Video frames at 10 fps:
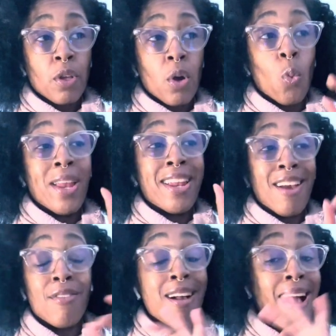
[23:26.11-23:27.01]

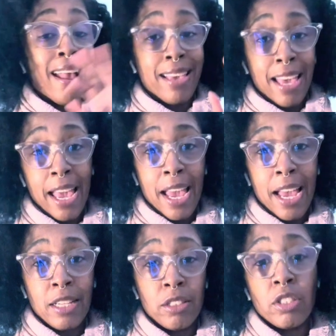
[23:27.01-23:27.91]
whenever I
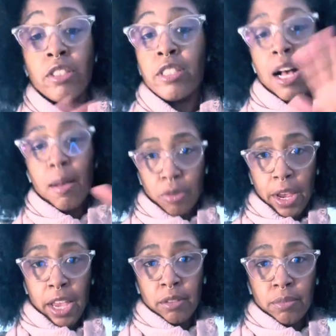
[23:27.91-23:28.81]
can to
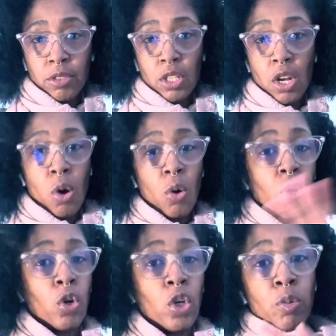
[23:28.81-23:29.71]
upgrade, you
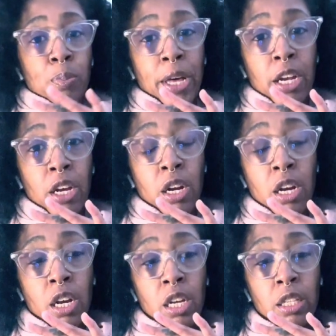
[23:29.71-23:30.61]
know,
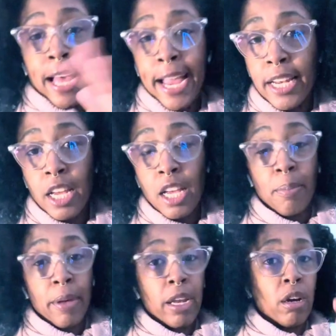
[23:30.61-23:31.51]
better lighting,
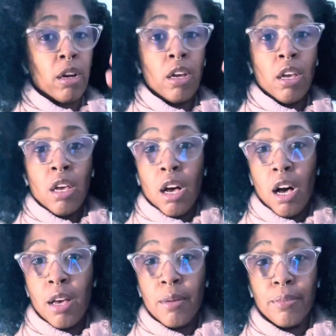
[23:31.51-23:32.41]
better
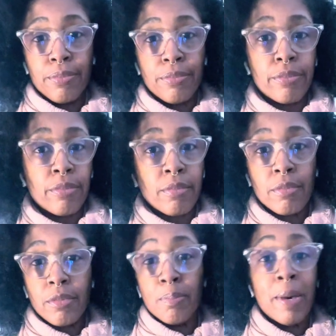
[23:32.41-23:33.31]

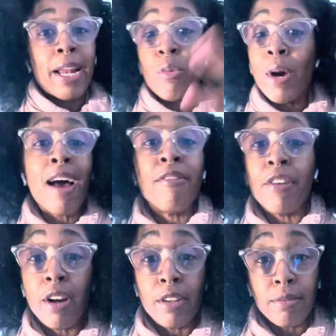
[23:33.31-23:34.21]

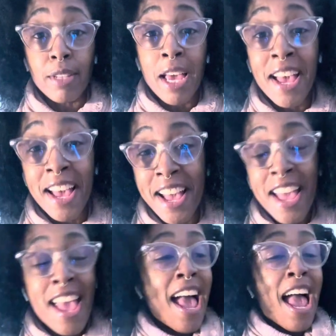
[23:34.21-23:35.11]
whatever.
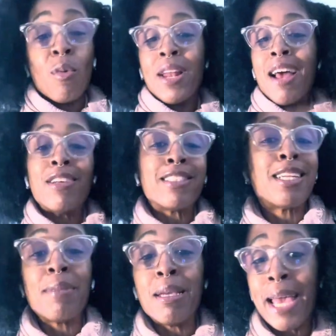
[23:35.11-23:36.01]
And whatever is
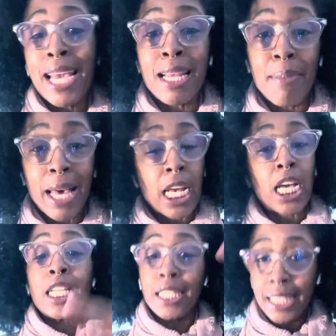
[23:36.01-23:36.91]
going to be making it
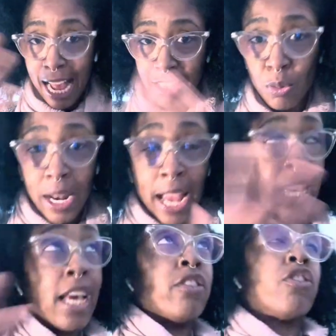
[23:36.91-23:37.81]
better, that's what I
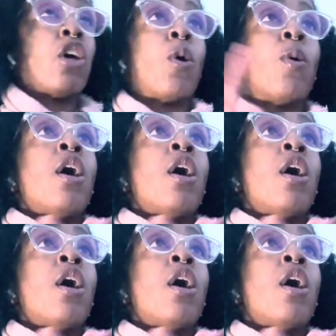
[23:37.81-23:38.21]
get. So